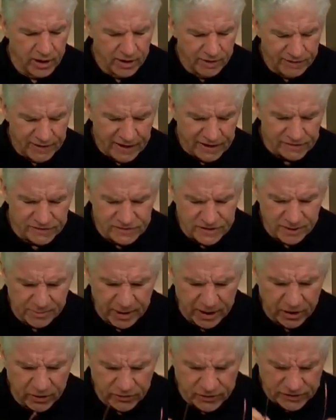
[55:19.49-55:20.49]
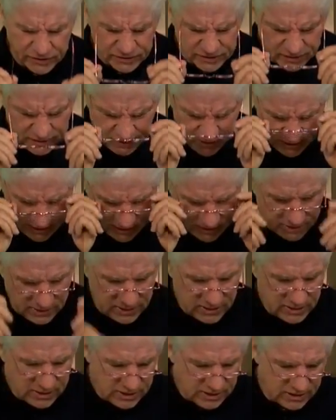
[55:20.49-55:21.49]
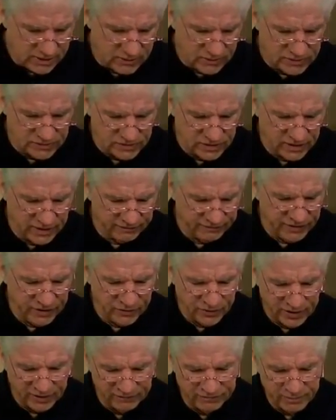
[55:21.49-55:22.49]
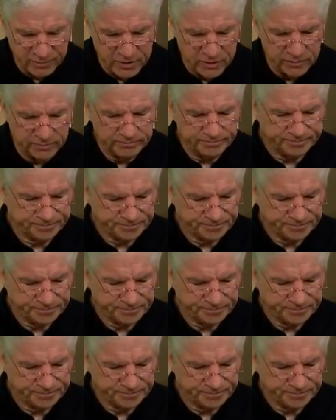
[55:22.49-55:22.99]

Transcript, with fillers: Thanks, Tim. I always, I always love hearing from you.